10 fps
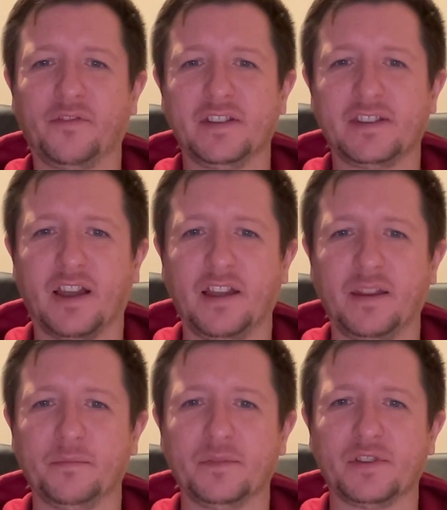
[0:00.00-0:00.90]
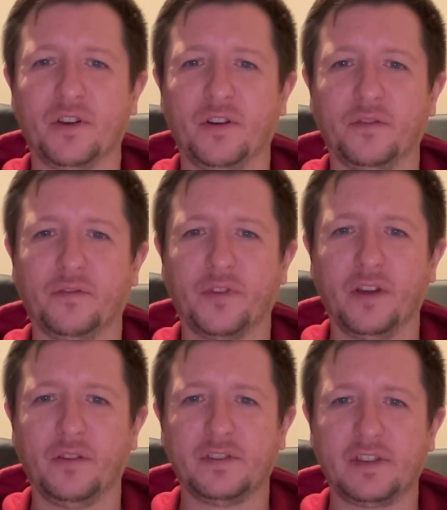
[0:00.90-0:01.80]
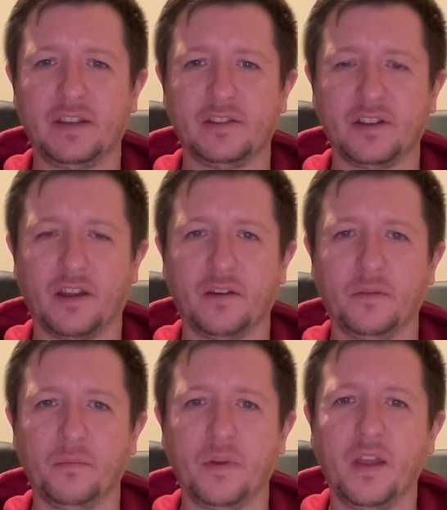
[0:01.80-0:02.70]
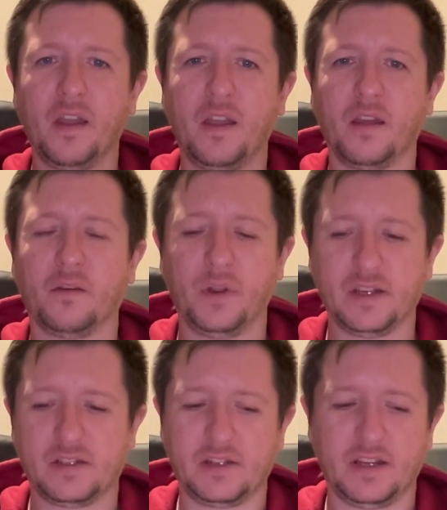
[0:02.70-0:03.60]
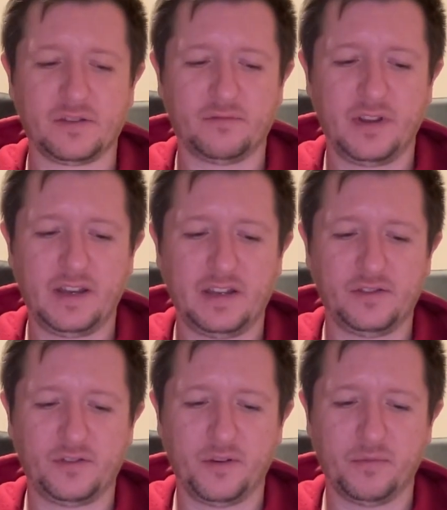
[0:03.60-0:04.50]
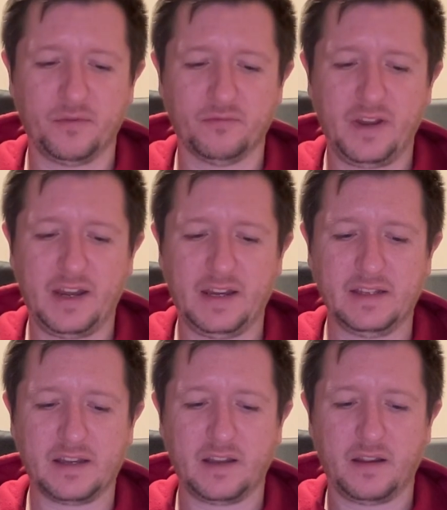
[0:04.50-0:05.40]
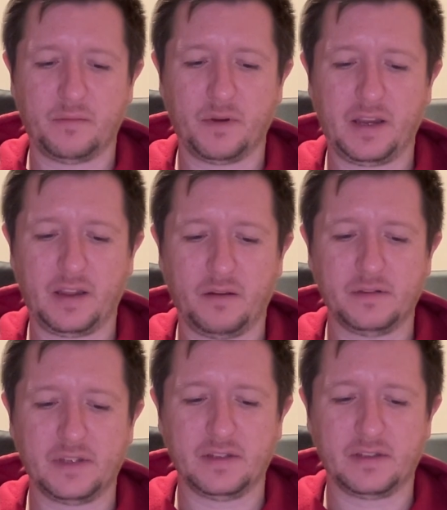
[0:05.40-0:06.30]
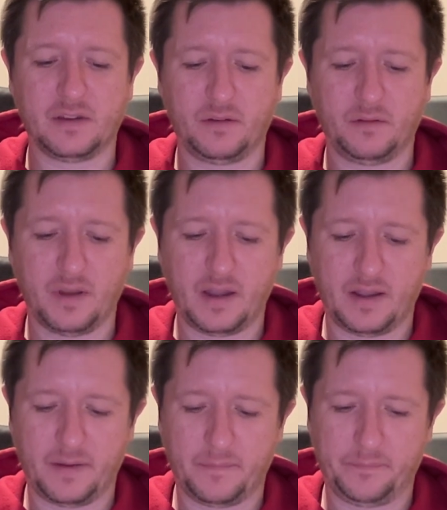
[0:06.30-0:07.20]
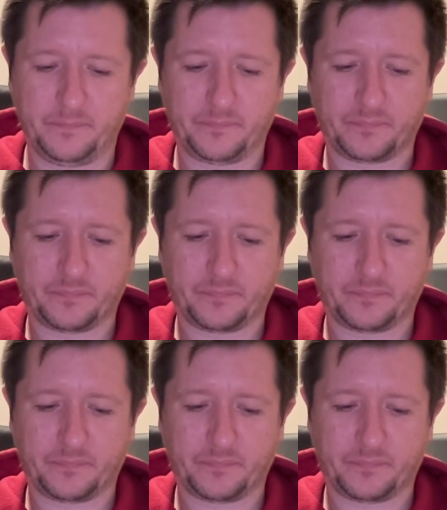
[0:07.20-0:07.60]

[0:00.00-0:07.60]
and times of Saint Jacome, which is a really enjoyable read, where he goes into the